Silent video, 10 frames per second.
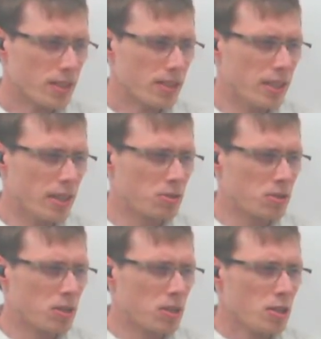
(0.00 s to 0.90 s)
Now,
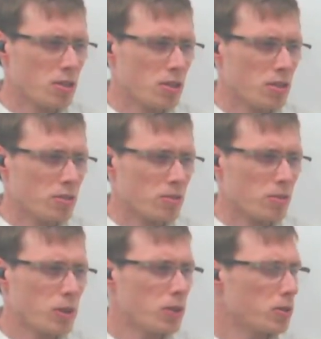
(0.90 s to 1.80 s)

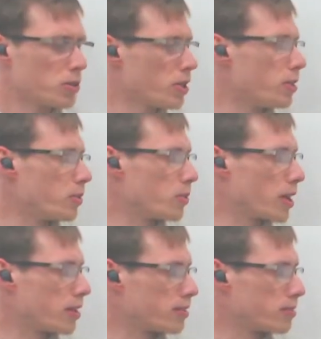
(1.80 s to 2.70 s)
we all know
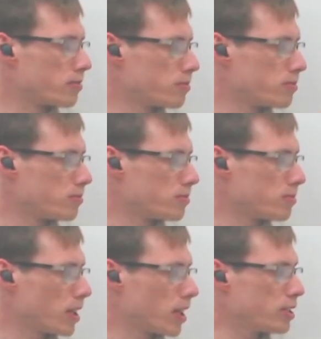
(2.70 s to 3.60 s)
that
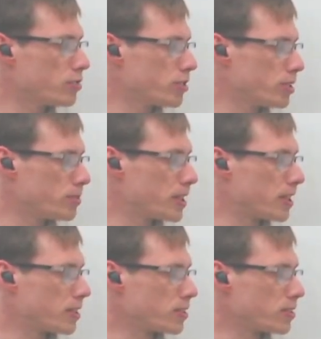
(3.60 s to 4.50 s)
ice cream
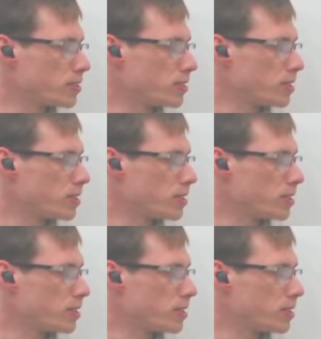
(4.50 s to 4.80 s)
sales